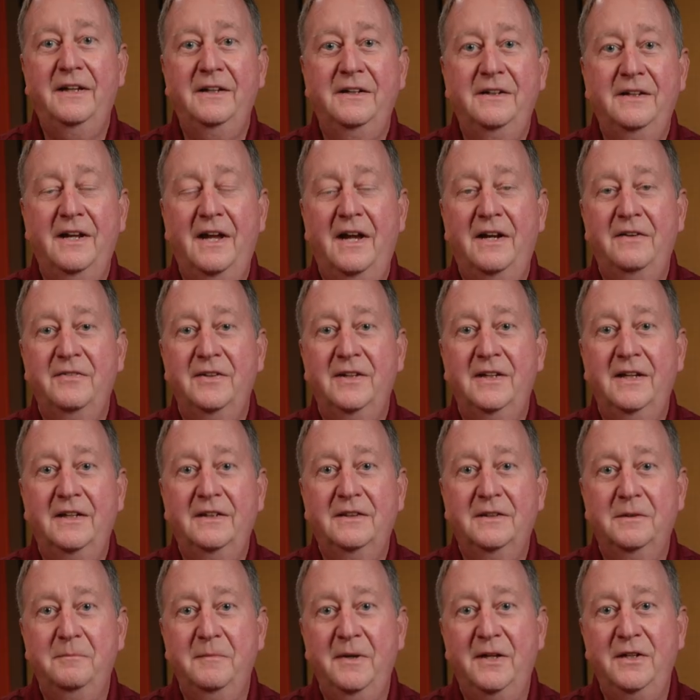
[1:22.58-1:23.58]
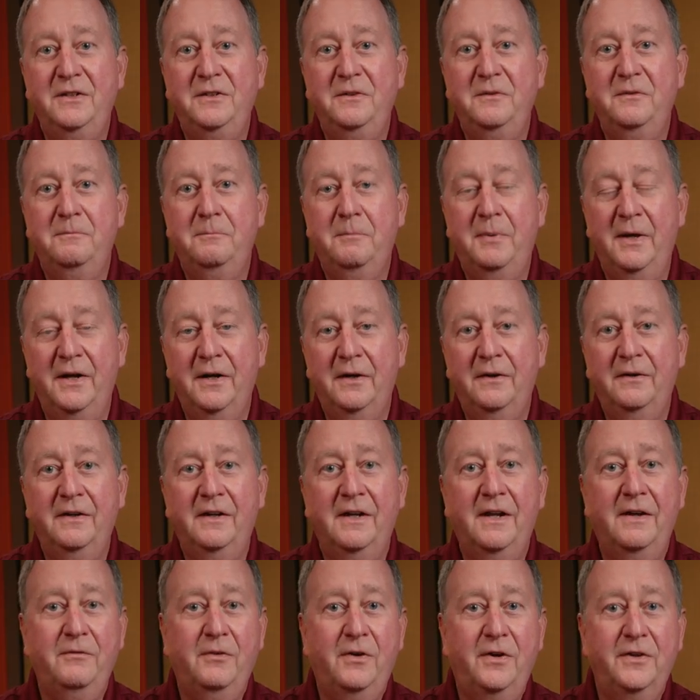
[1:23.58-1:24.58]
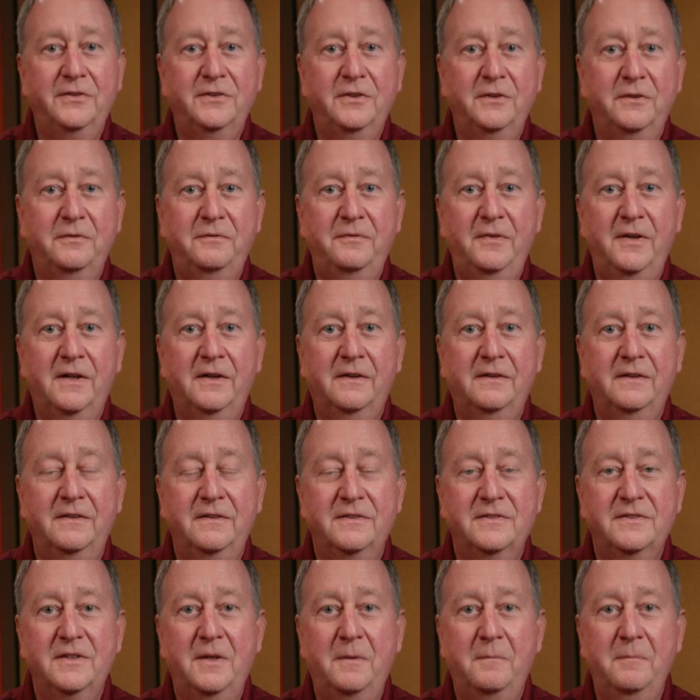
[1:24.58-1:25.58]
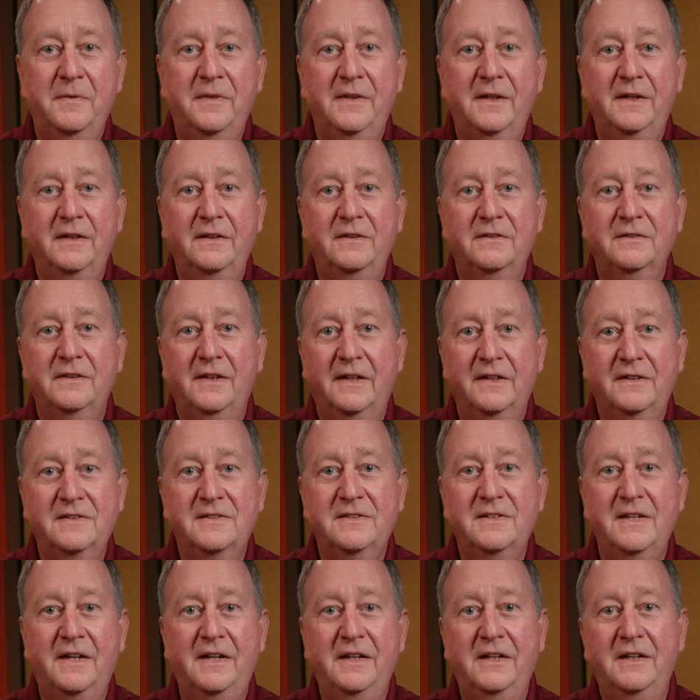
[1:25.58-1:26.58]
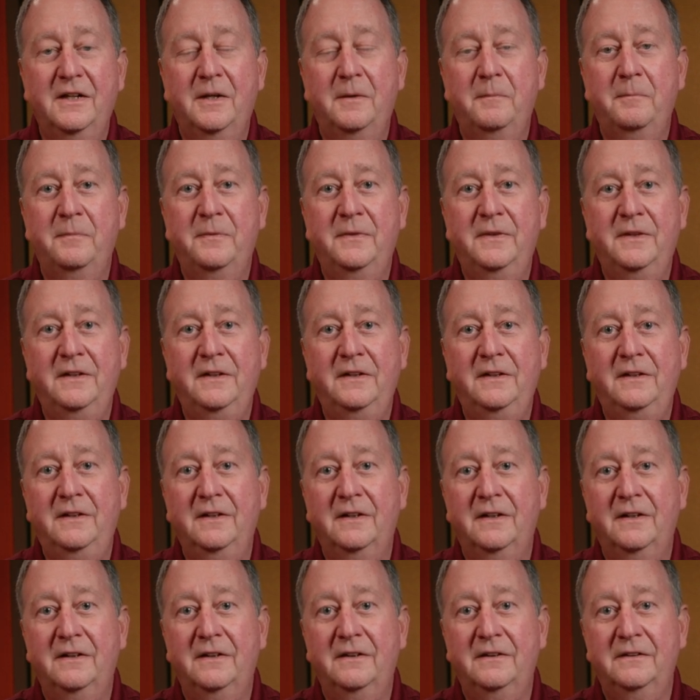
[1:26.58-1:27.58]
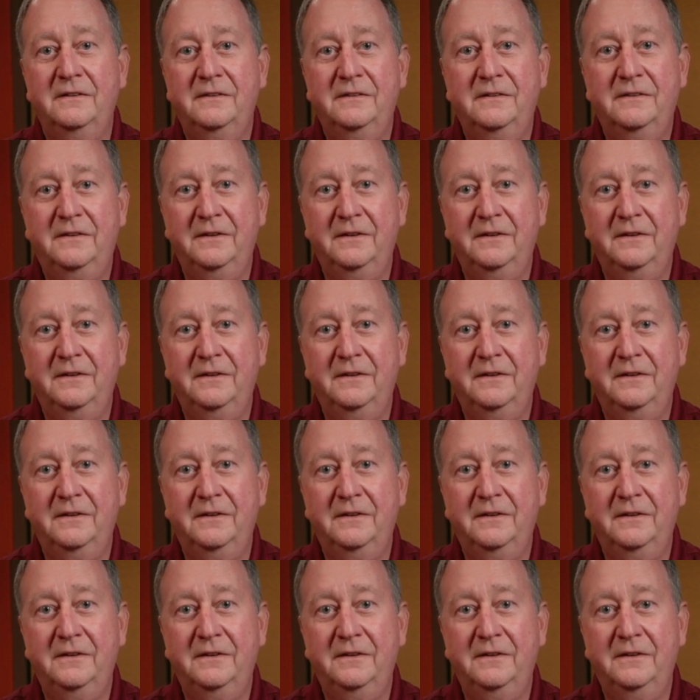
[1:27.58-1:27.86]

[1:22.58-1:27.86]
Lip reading: can navigate the menu better, and I've also found in some things like setting up the